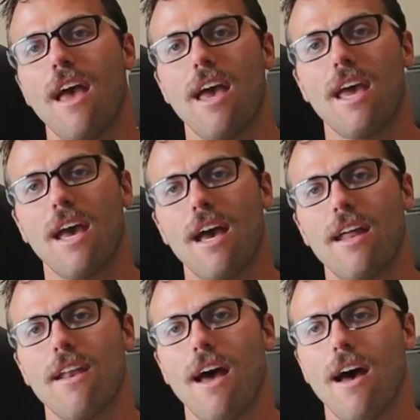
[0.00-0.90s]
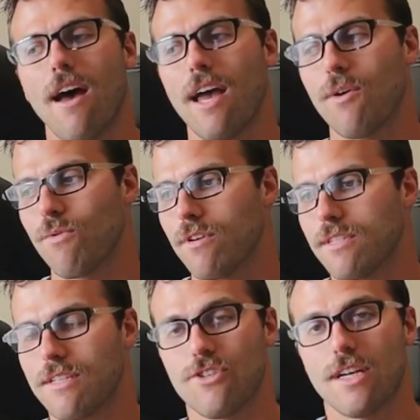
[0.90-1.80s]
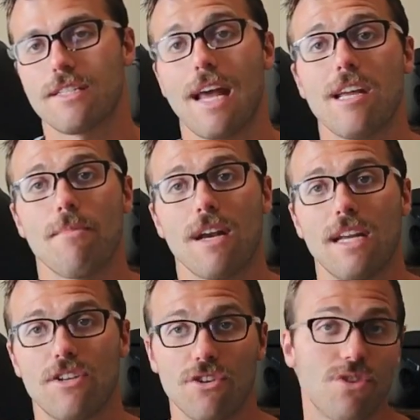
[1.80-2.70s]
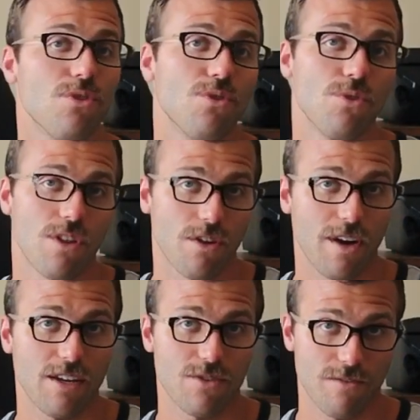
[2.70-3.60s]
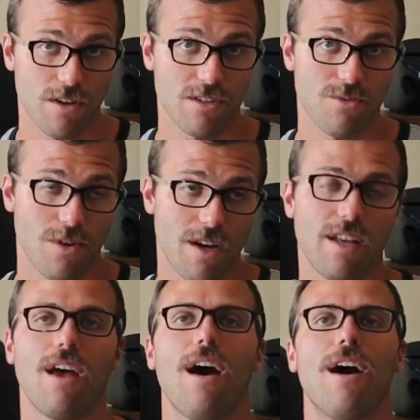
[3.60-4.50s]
And I would suggest anybody to do the Grand Traverse one.